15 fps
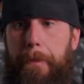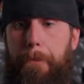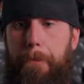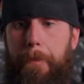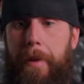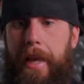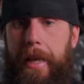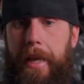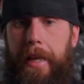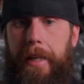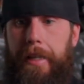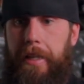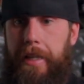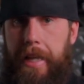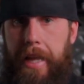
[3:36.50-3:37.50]

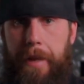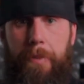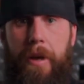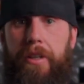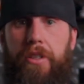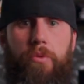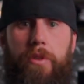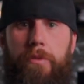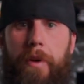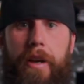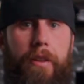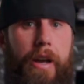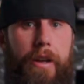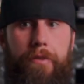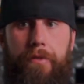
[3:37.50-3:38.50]
and Apex was
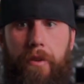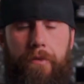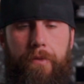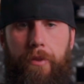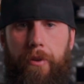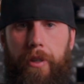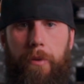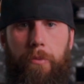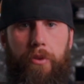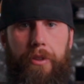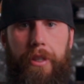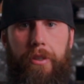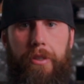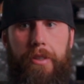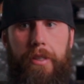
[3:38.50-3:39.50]
my life for a couple
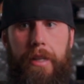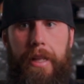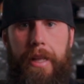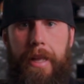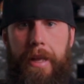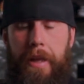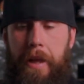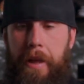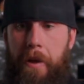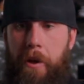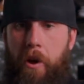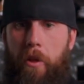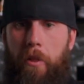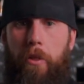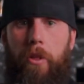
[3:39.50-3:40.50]
of years.
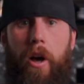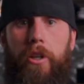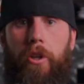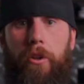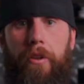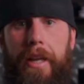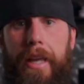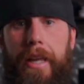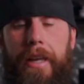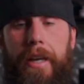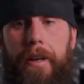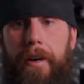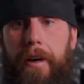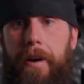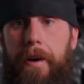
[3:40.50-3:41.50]
Luckily,
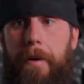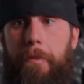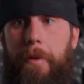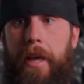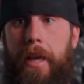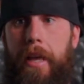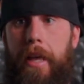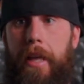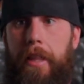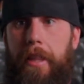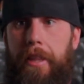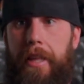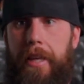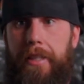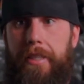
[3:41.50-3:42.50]

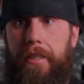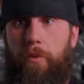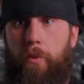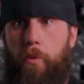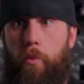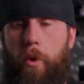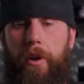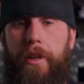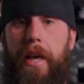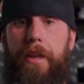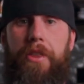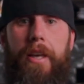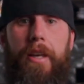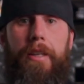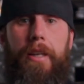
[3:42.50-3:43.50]
this work
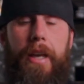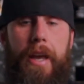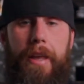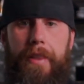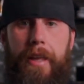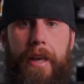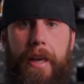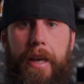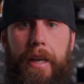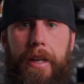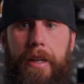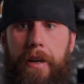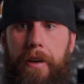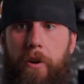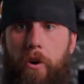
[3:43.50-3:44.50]
ethic, and
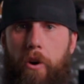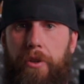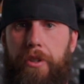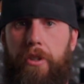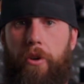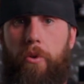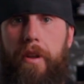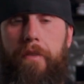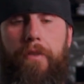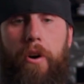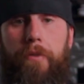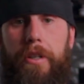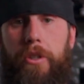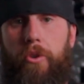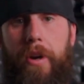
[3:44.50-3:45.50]
then also
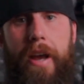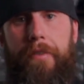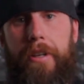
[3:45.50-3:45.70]
involving